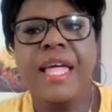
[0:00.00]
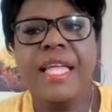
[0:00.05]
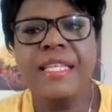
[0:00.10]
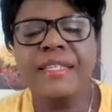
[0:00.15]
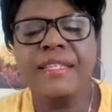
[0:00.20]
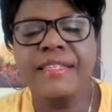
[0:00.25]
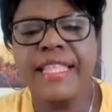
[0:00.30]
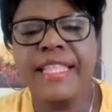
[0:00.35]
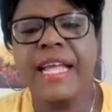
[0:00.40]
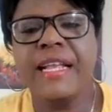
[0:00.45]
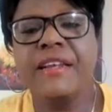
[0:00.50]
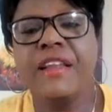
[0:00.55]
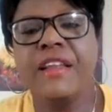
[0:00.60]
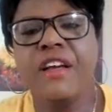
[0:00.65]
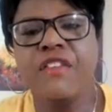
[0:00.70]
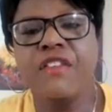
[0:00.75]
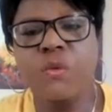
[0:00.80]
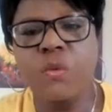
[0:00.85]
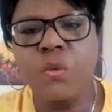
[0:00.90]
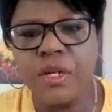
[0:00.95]
as that
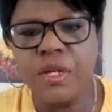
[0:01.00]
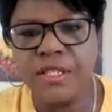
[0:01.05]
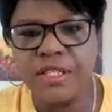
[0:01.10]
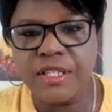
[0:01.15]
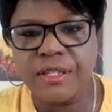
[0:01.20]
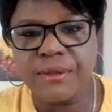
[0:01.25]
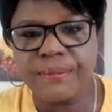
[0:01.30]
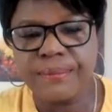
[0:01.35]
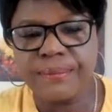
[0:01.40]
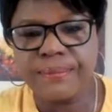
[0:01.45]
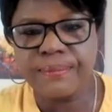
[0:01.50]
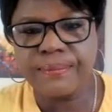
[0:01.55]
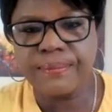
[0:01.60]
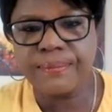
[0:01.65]
of wanting.